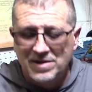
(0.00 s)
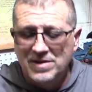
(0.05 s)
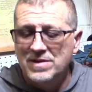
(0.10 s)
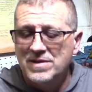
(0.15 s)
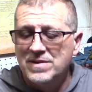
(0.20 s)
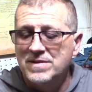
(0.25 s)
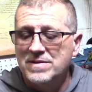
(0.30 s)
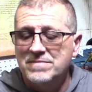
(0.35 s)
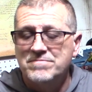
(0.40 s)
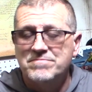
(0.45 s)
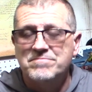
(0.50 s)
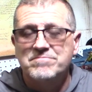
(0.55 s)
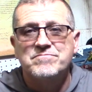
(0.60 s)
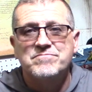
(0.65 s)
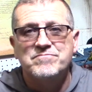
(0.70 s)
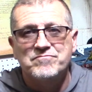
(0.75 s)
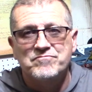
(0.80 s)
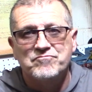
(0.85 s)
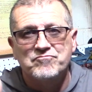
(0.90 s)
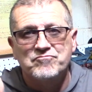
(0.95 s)

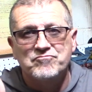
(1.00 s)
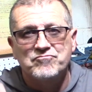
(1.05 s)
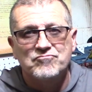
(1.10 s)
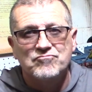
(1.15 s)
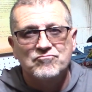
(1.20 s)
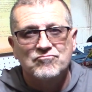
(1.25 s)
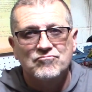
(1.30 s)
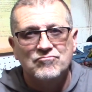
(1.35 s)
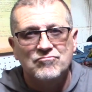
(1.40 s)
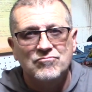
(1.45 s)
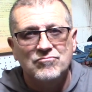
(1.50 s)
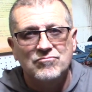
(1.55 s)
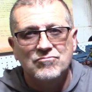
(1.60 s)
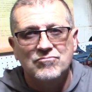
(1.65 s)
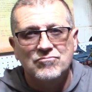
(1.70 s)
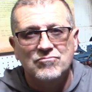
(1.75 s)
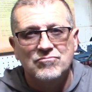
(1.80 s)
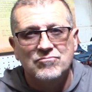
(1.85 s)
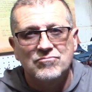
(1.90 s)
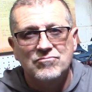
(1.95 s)

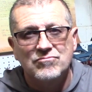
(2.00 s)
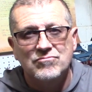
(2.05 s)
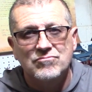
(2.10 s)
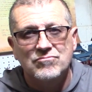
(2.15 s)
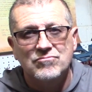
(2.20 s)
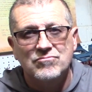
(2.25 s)
(silence)